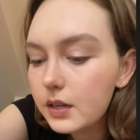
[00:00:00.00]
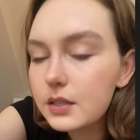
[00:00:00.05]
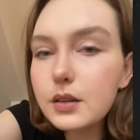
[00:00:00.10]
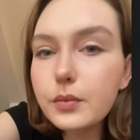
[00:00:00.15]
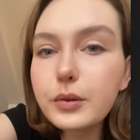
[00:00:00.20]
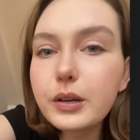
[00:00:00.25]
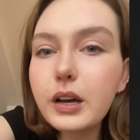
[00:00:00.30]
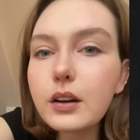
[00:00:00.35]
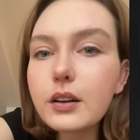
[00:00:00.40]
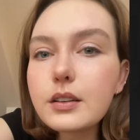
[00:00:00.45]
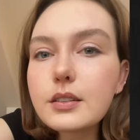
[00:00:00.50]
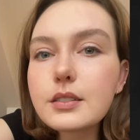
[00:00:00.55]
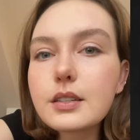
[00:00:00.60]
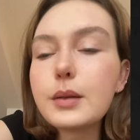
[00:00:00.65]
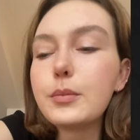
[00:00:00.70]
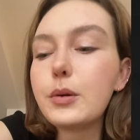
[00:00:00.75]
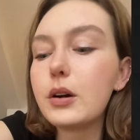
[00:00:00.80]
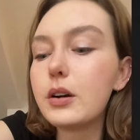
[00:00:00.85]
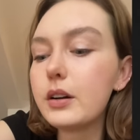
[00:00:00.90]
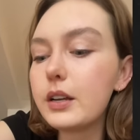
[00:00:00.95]
To be honest, I'm
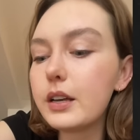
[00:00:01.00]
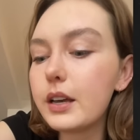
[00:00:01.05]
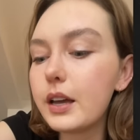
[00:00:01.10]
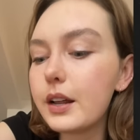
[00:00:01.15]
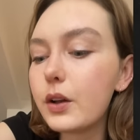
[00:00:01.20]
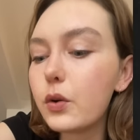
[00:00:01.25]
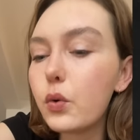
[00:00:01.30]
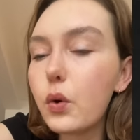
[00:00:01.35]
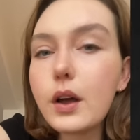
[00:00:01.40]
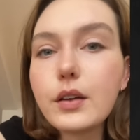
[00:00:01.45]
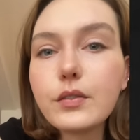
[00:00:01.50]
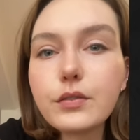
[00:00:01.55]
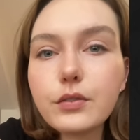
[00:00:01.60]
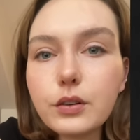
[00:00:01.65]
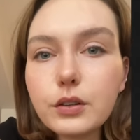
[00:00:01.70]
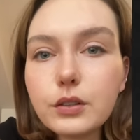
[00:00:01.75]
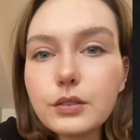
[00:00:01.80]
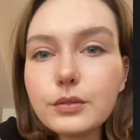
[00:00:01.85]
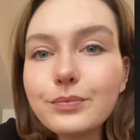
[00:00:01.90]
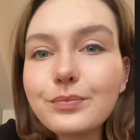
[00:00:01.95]
already getting quite
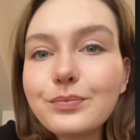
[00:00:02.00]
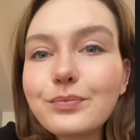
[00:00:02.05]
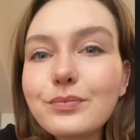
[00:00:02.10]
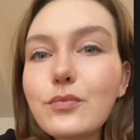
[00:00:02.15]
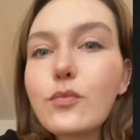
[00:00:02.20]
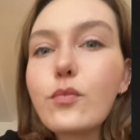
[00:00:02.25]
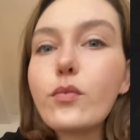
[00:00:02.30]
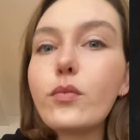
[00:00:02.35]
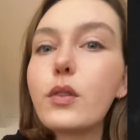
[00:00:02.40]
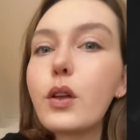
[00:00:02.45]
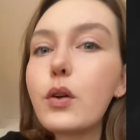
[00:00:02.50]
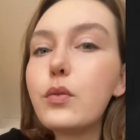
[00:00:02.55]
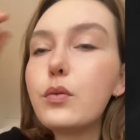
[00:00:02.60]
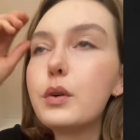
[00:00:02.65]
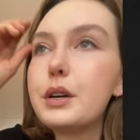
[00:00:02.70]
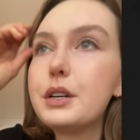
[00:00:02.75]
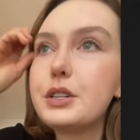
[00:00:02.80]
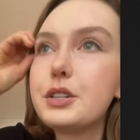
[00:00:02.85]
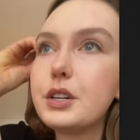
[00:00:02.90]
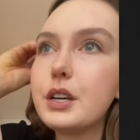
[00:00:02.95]
full,
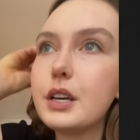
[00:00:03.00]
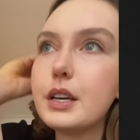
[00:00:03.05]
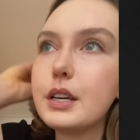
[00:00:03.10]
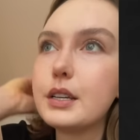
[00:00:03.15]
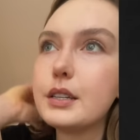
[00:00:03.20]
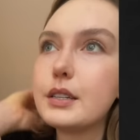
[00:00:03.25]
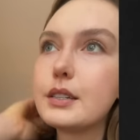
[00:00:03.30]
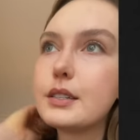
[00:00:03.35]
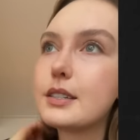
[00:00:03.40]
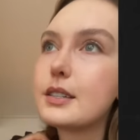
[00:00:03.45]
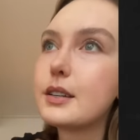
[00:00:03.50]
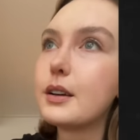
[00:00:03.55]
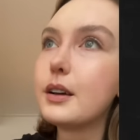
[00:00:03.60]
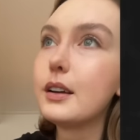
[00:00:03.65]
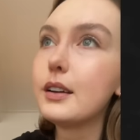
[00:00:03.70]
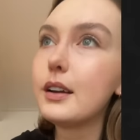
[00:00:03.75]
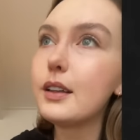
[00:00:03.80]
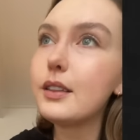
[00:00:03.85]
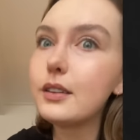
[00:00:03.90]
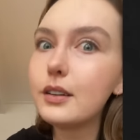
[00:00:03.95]
which is
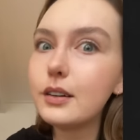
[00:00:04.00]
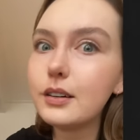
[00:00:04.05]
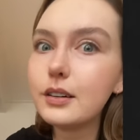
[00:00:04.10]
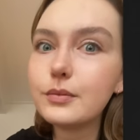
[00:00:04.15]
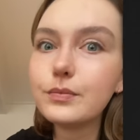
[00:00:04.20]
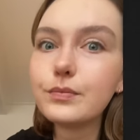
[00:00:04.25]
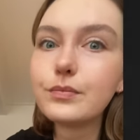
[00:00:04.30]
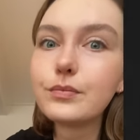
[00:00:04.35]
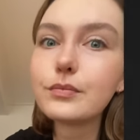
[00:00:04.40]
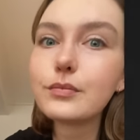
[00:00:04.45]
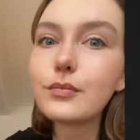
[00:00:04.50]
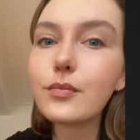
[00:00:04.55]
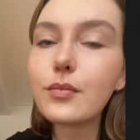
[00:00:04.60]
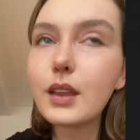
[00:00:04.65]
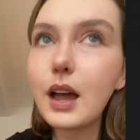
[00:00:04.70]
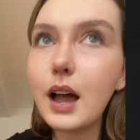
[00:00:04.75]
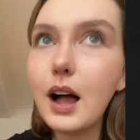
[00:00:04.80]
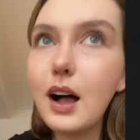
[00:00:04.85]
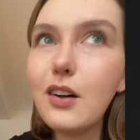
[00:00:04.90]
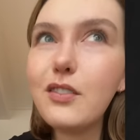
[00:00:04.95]
another
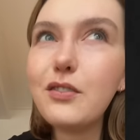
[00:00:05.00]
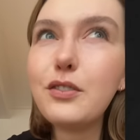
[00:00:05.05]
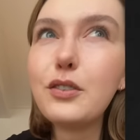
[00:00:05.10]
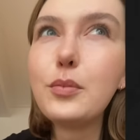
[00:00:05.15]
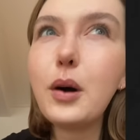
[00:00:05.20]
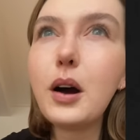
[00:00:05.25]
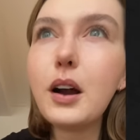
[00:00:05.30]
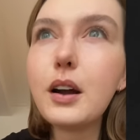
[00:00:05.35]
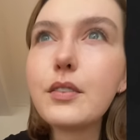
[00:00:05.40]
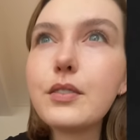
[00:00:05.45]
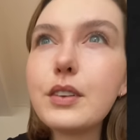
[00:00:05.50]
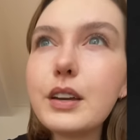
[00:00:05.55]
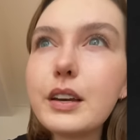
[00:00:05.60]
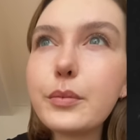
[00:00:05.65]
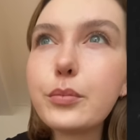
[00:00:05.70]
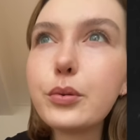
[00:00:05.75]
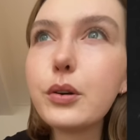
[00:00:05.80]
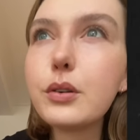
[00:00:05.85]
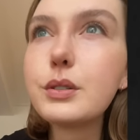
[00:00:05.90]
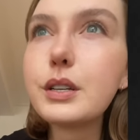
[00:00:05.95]
helpful part of eating
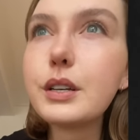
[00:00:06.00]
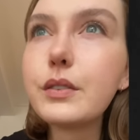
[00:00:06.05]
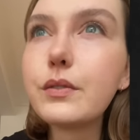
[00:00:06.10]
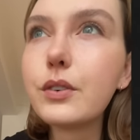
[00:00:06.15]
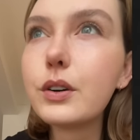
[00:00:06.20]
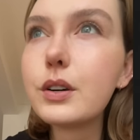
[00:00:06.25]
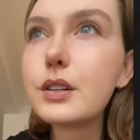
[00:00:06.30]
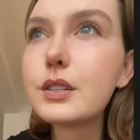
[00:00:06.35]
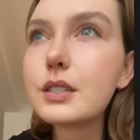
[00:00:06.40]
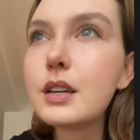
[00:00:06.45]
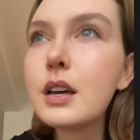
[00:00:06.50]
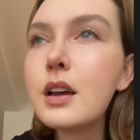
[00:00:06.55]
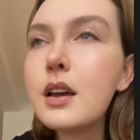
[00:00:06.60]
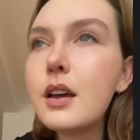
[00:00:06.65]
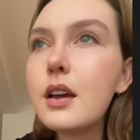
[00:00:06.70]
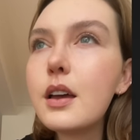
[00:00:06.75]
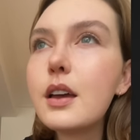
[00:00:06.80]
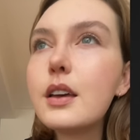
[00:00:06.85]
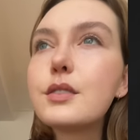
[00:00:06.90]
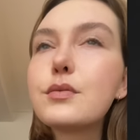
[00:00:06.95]
protein first.
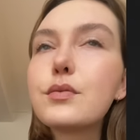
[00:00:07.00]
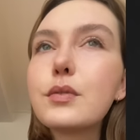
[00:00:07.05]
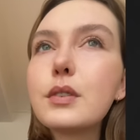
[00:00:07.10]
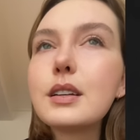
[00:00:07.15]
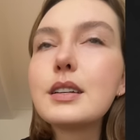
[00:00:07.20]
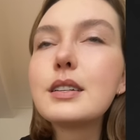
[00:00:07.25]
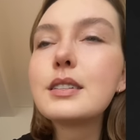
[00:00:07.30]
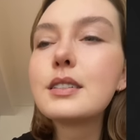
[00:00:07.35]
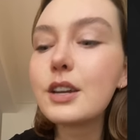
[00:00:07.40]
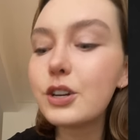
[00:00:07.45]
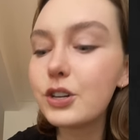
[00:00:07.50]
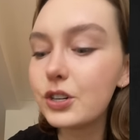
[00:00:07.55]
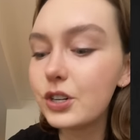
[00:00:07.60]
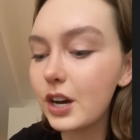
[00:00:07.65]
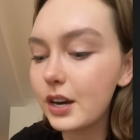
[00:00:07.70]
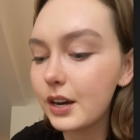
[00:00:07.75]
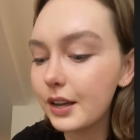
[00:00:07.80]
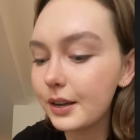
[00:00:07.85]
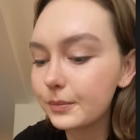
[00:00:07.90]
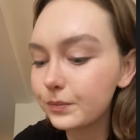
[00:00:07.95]
It's really
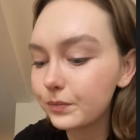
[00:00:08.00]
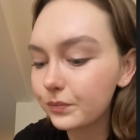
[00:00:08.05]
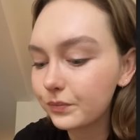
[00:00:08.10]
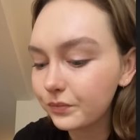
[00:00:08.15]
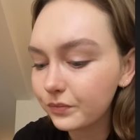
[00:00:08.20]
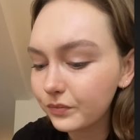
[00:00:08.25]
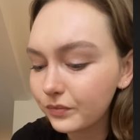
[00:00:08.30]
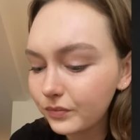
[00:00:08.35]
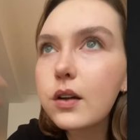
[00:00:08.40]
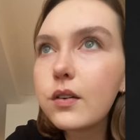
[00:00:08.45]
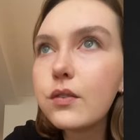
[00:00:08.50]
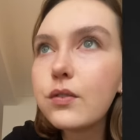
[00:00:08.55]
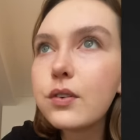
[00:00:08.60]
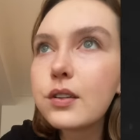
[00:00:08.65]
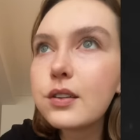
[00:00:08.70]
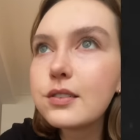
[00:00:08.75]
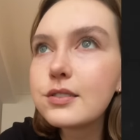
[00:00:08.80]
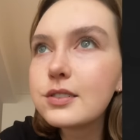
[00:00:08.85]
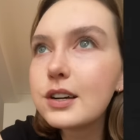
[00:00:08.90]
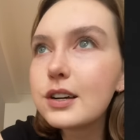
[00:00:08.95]
satiating. For
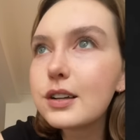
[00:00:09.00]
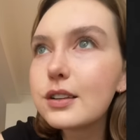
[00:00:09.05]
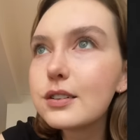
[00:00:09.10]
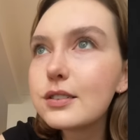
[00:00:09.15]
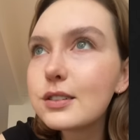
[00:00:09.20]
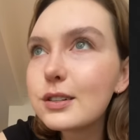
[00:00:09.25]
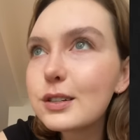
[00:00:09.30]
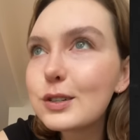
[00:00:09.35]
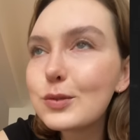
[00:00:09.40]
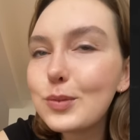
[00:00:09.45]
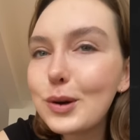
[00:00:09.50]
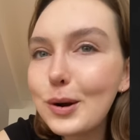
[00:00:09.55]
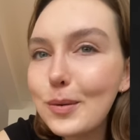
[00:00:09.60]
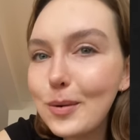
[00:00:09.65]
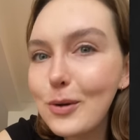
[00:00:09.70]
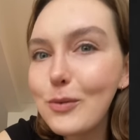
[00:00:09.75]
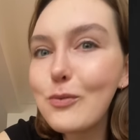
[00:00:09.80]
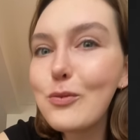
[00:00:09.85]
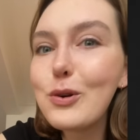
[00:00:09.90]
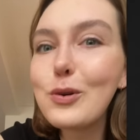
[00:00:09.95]
the sake of this
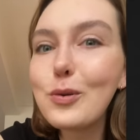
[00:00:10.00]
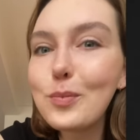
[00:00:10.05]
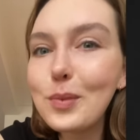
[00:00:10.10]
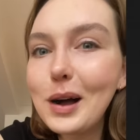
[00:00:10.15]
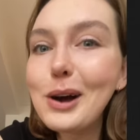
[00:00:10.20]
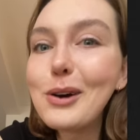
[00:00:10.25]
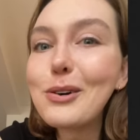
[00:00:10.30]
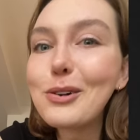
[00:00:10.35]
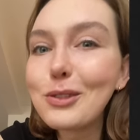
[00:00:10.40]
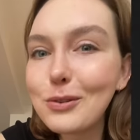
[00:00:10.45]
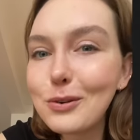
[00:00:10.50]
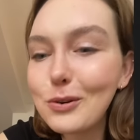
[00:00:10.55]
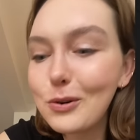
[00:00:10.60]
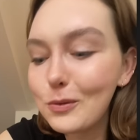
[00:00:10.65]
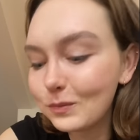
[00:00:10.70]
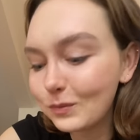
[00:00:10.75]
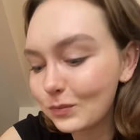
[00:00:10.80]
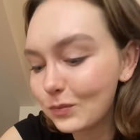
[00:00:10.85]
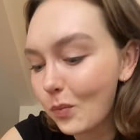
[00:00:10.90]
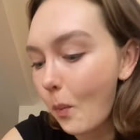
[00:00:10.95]
experiment, we will power through.